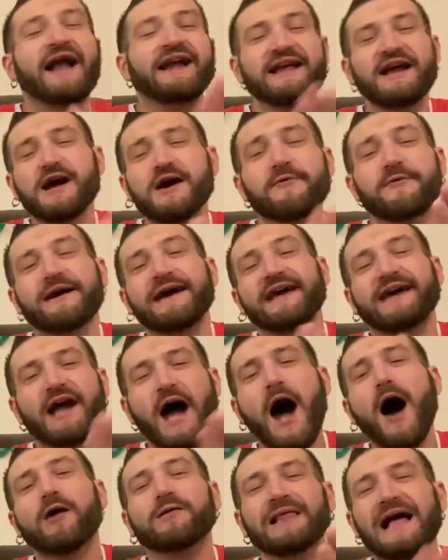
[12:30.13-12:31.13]
Here we
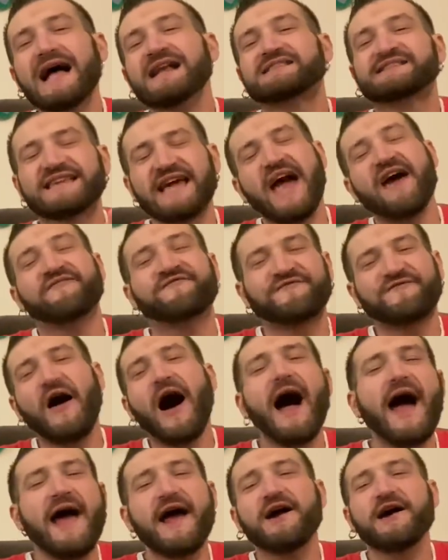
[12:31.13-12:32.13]
go. Let's get
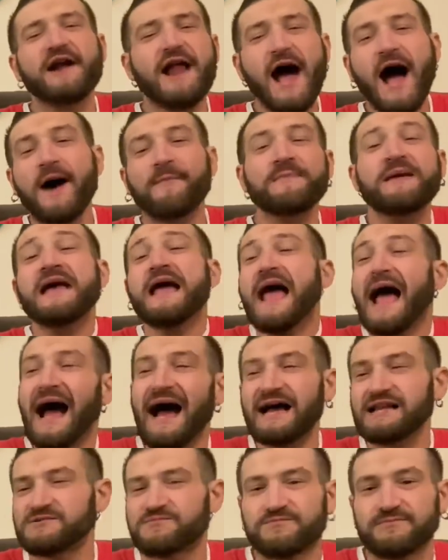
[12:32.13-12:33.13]
fired up
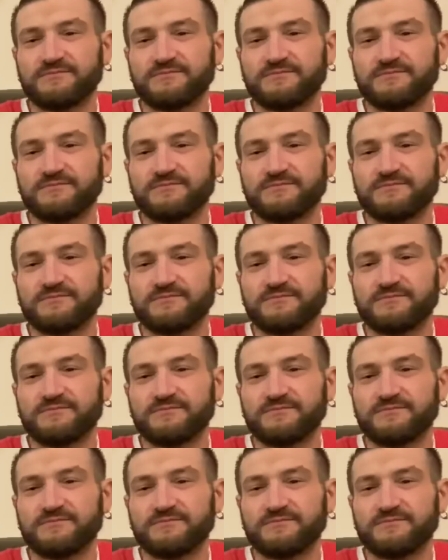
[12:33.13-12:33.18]
and